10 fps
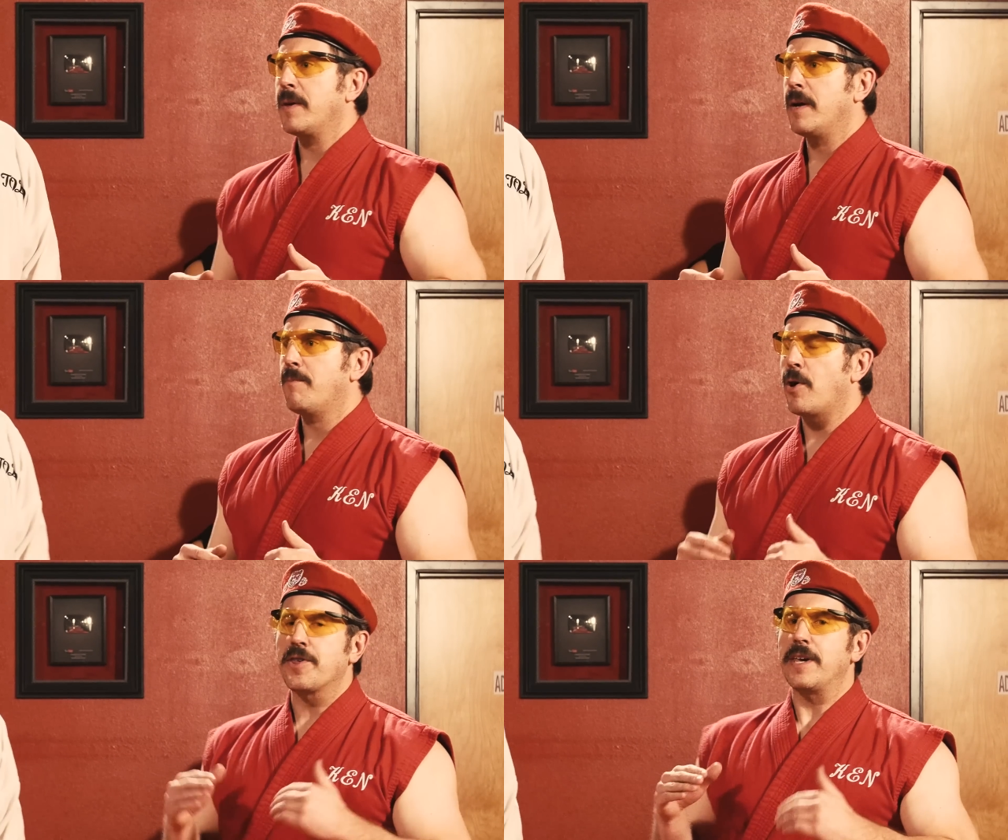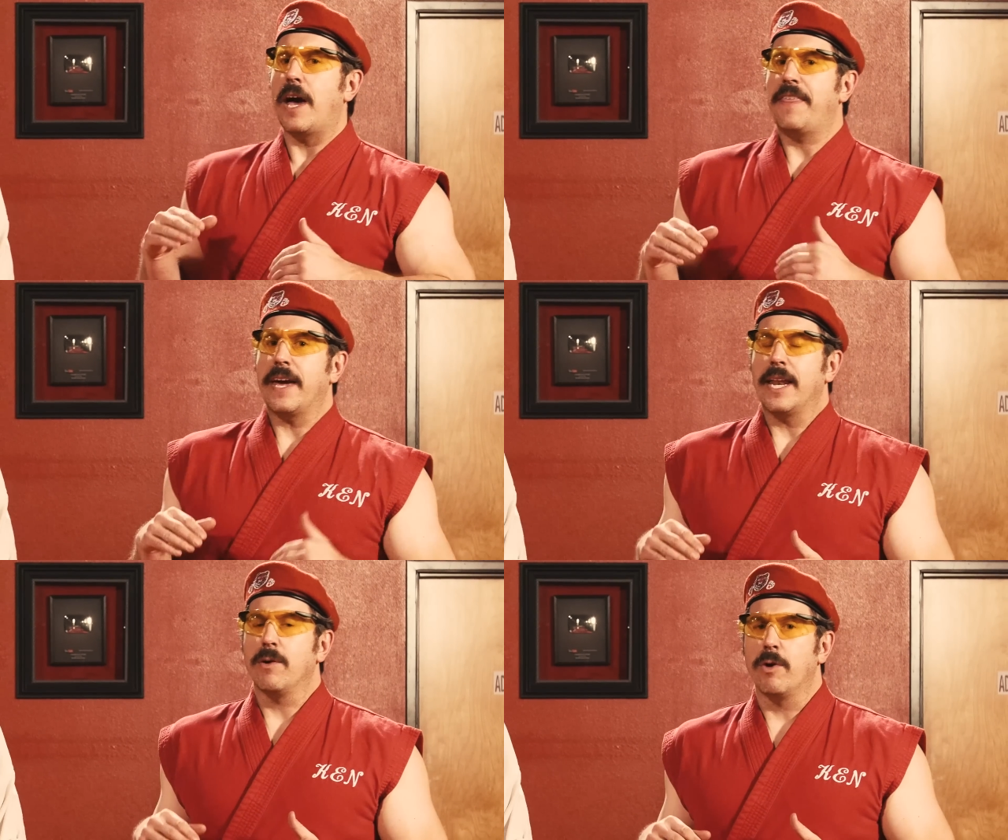Personally, I think
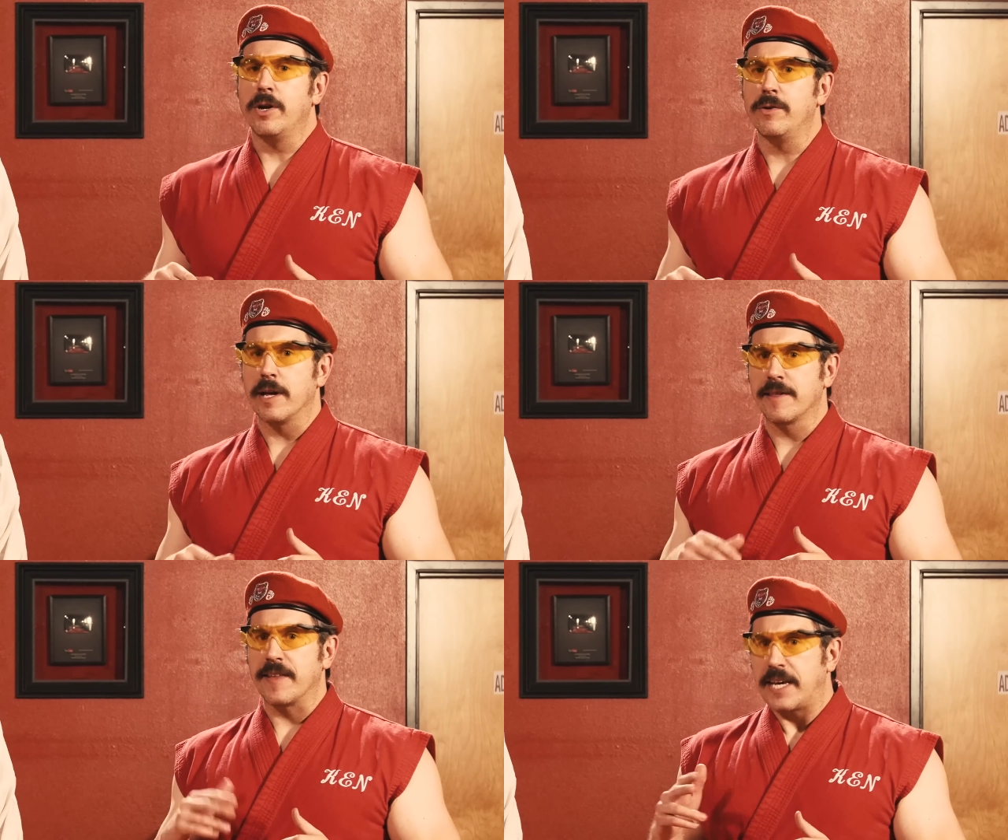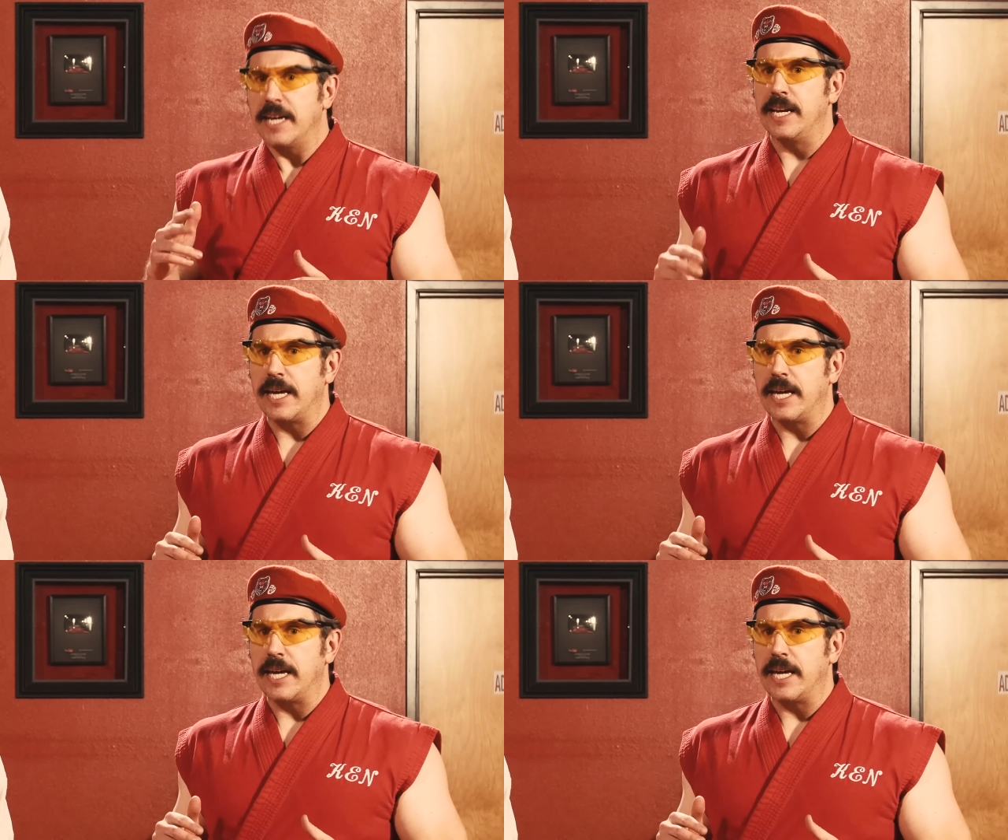anyone who does the kidney